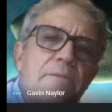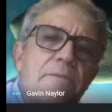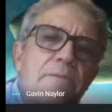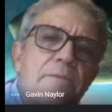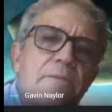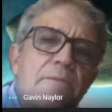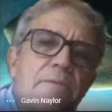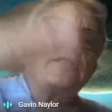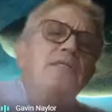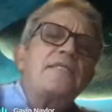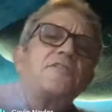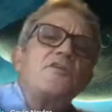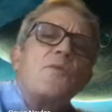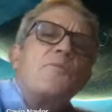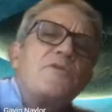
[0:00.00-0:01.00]

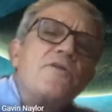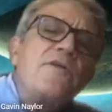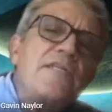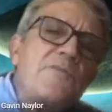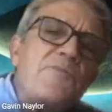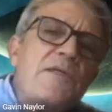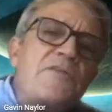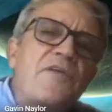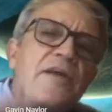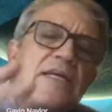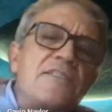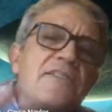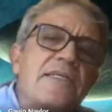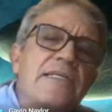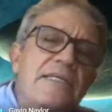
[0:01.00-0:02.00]
That's the opportunity space for
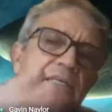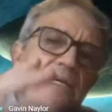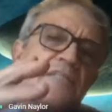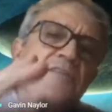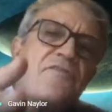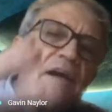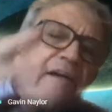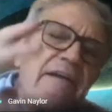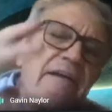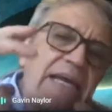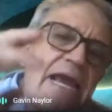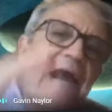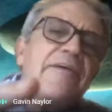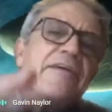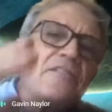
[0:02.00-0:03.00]
insulin. It's very
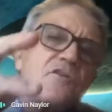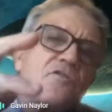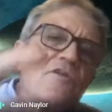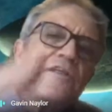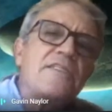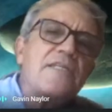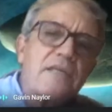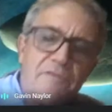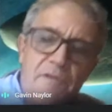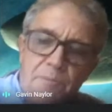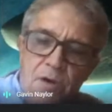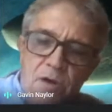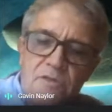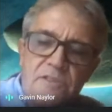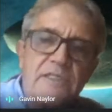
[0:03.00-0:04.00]
characteristic of
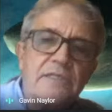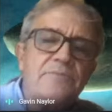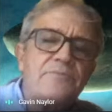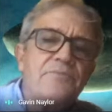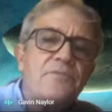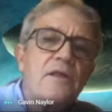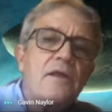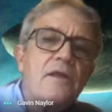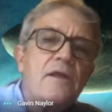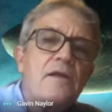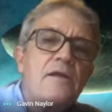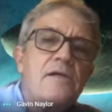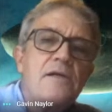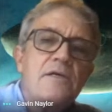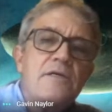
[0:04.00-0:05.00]
a protein.
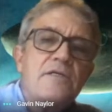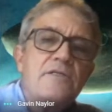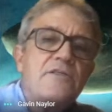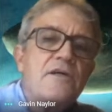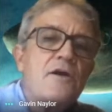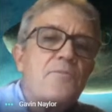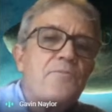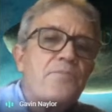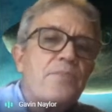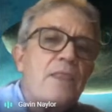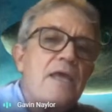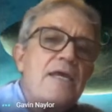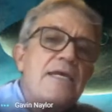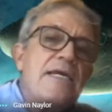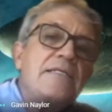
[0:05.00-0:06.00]
So
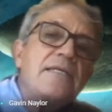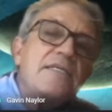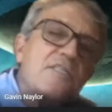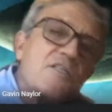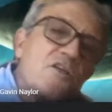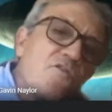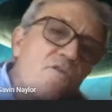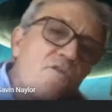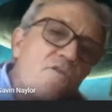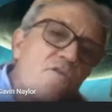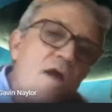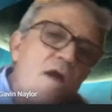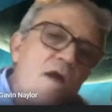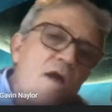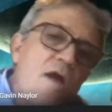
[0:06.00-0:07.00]
it
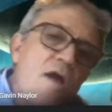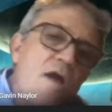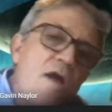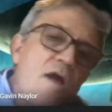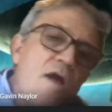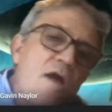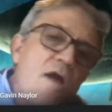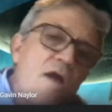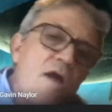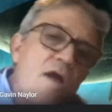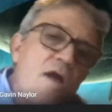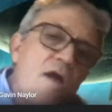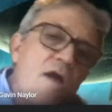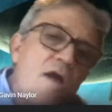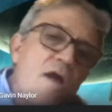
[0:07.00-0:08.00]
describes, all of this
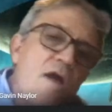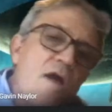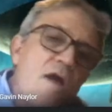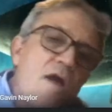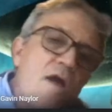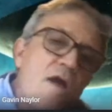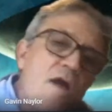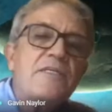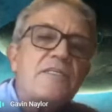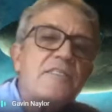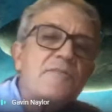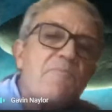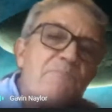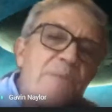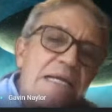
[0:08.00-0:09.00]
volume describes the
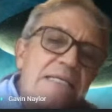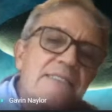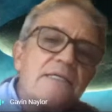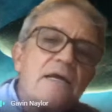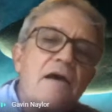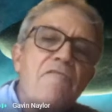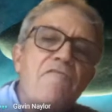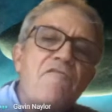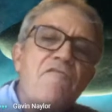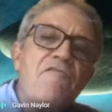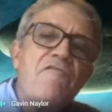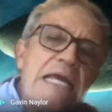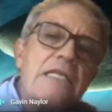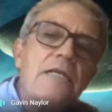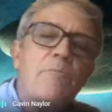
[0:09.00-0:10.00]
space
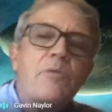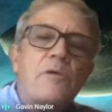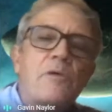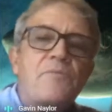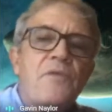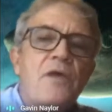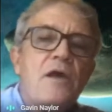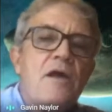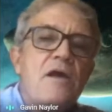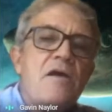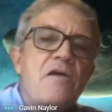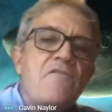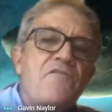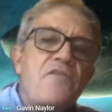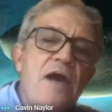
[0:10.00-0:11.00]
available
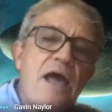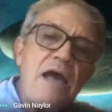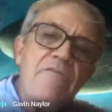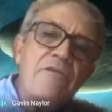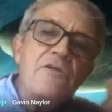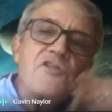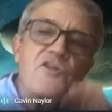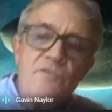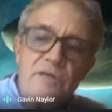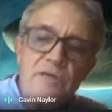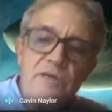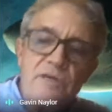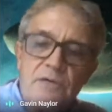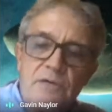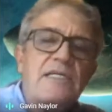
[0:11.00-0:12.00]
for
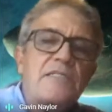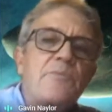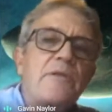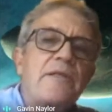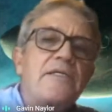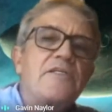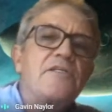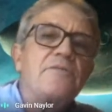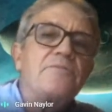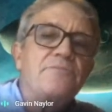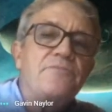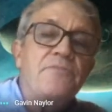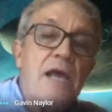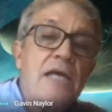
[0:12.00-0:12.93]
evolutionary sequence exploration.